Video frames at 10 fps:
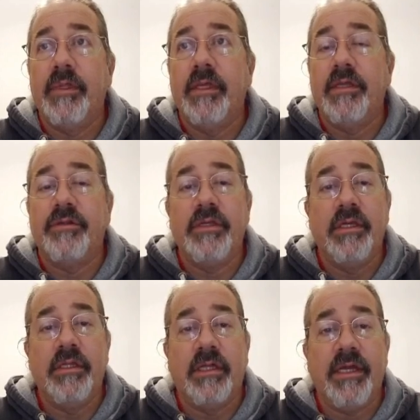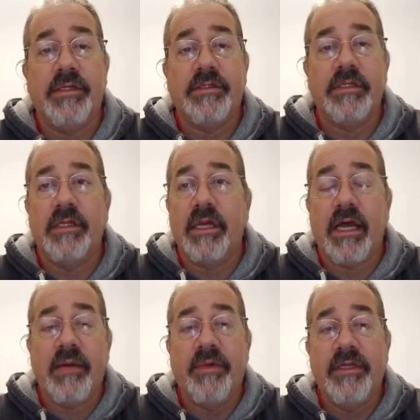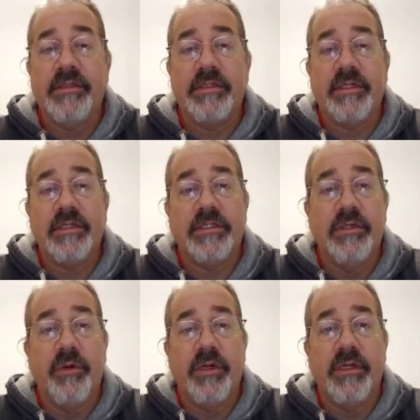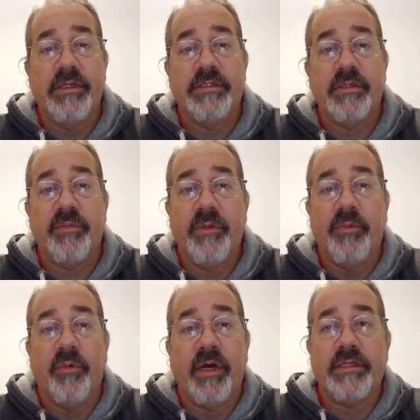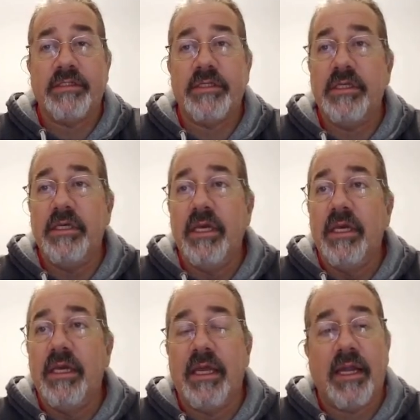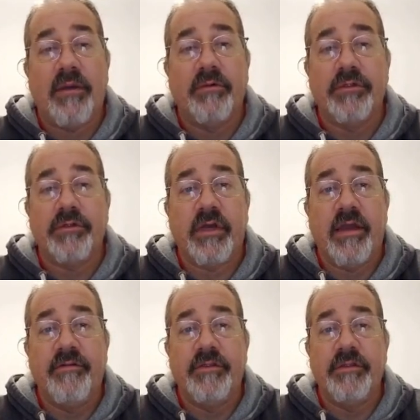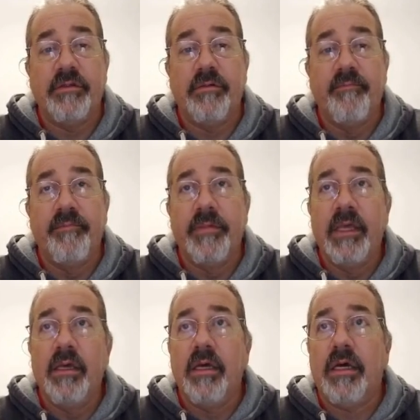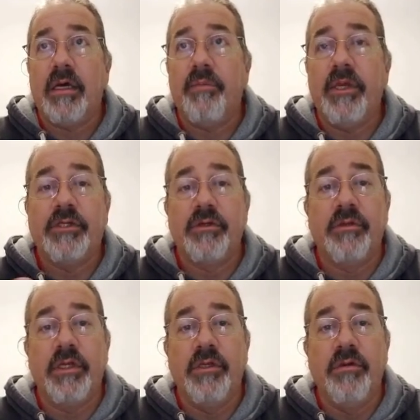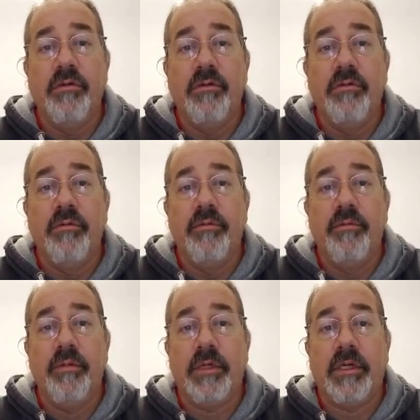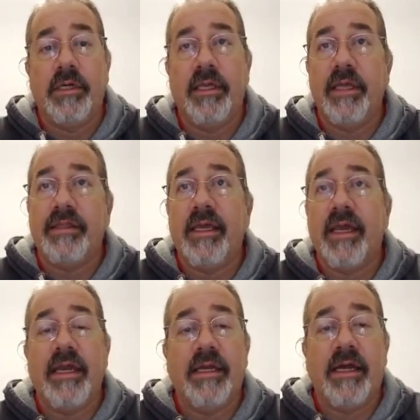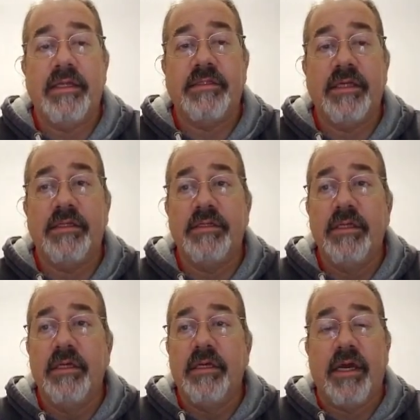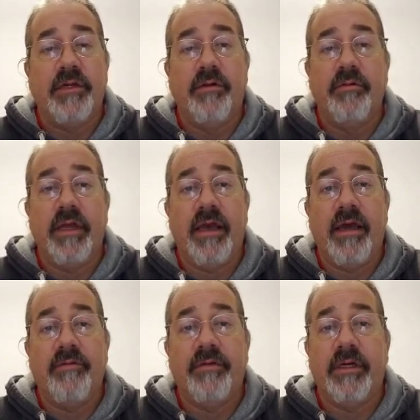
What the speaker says: get the likes and the comments and see what it is that people want to see, and I will strive to make sure that you get that kind of content. I don't have